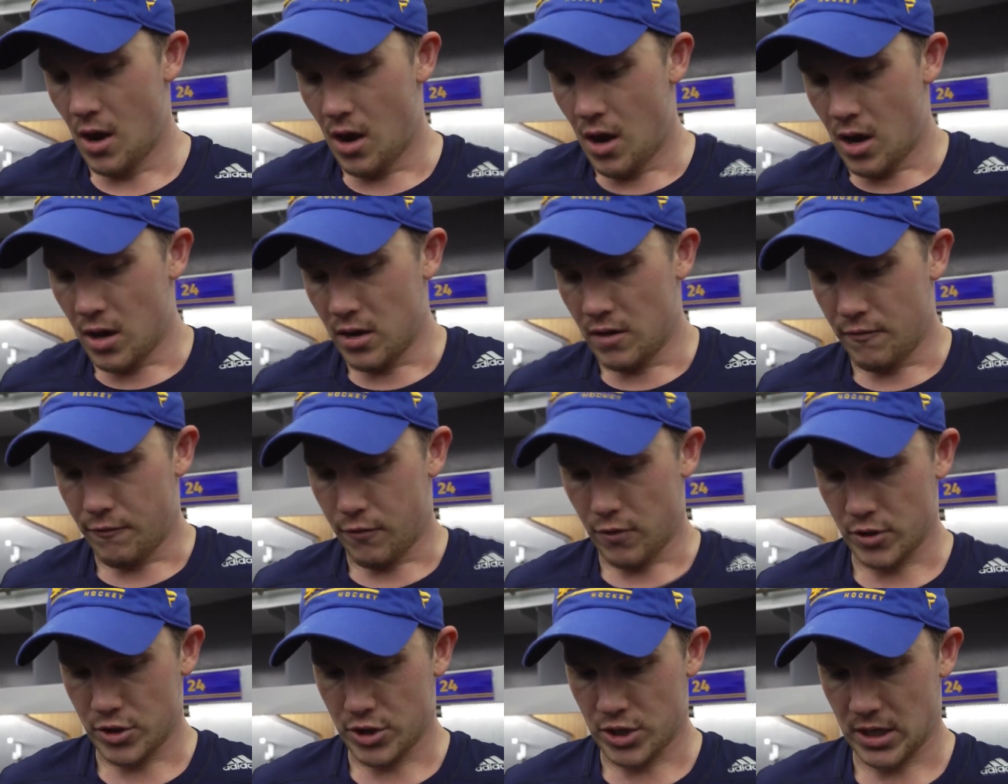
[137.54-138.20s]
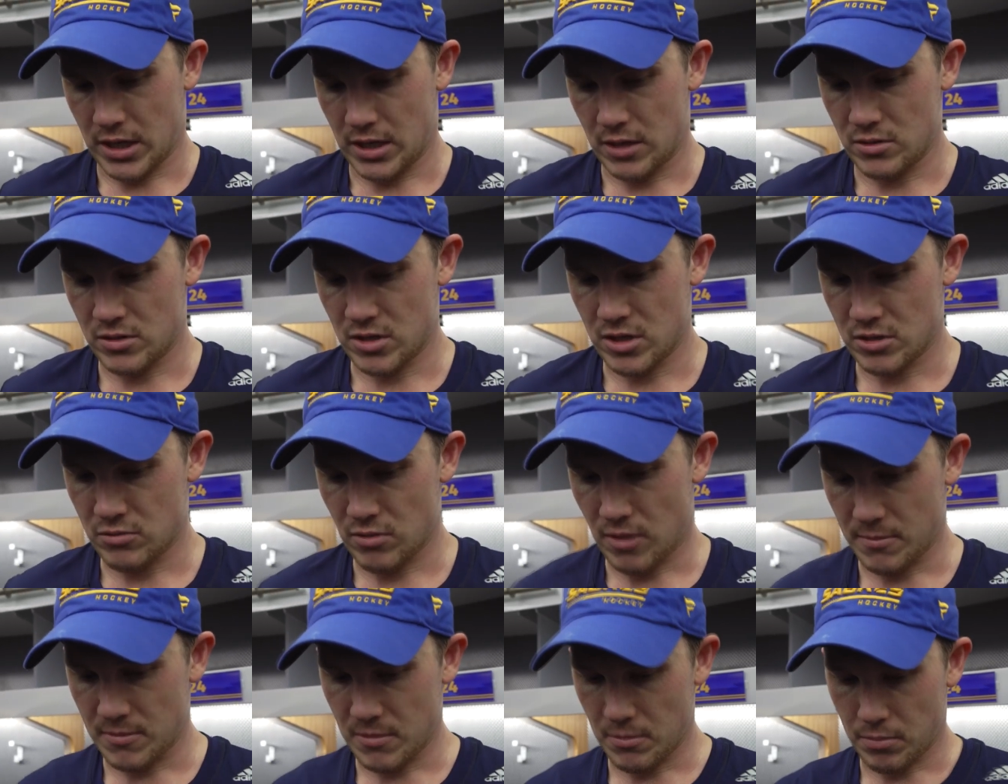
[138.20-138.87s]
on the forecheck he's
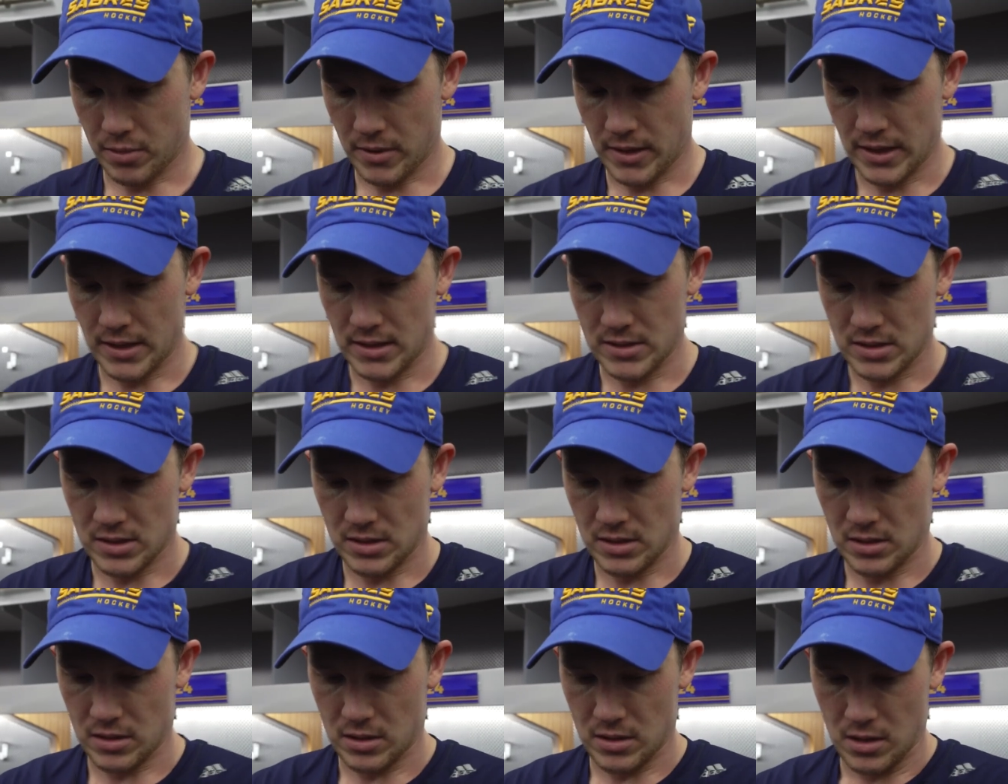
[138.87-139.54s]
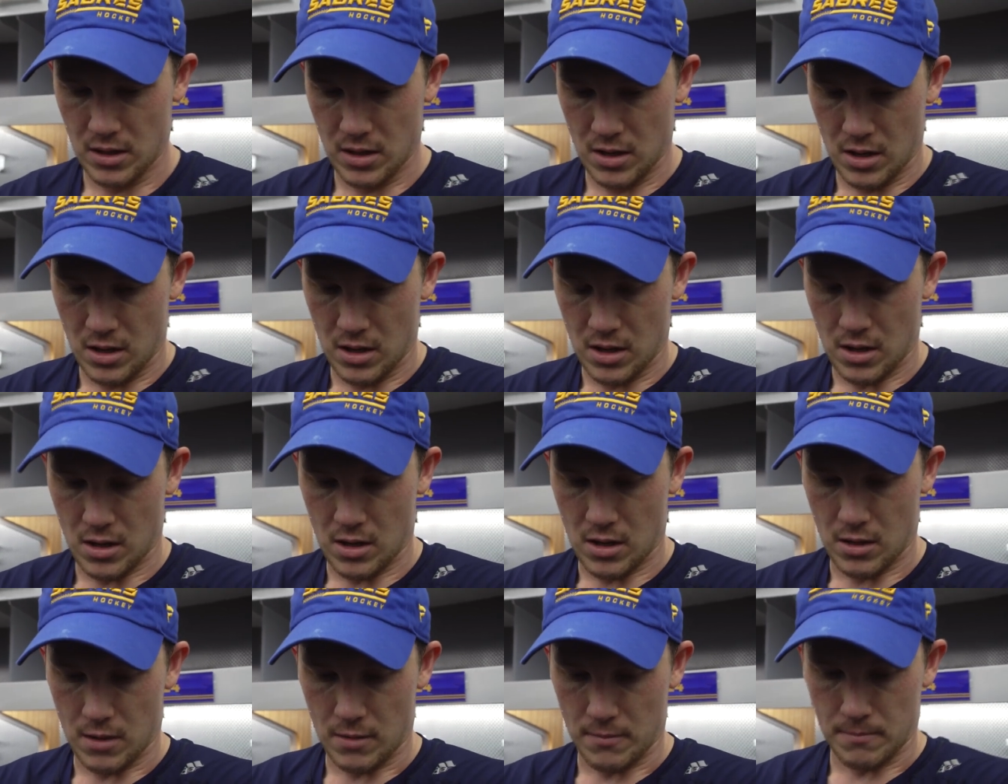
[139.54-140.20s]
disrupting plays, and
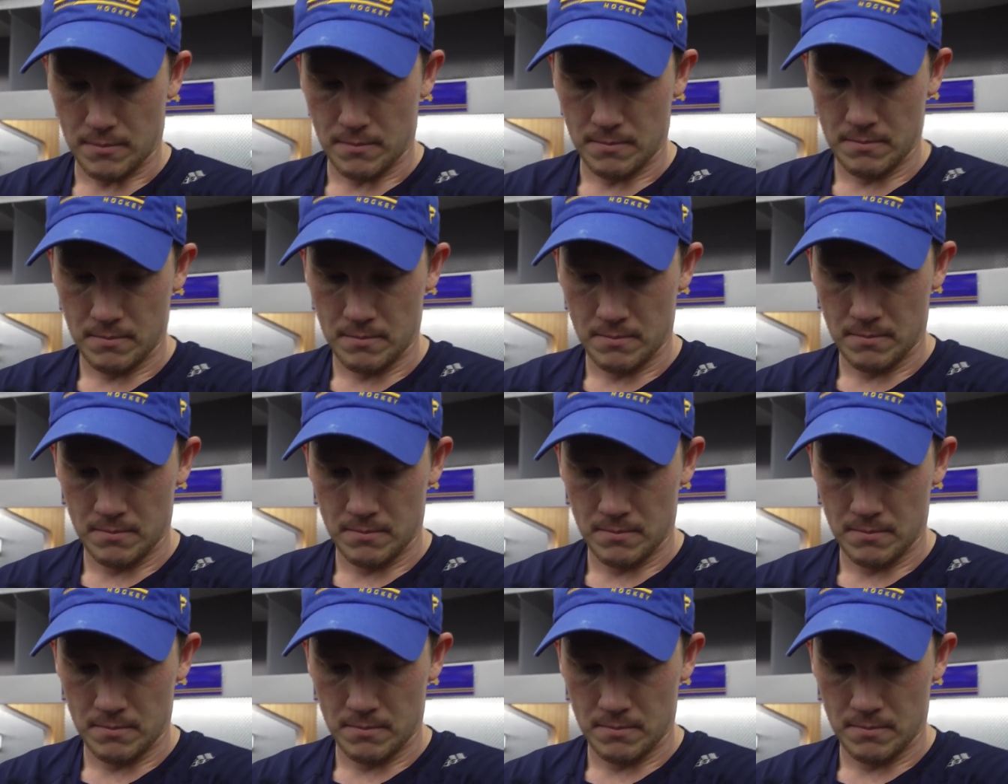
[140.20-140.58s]
um,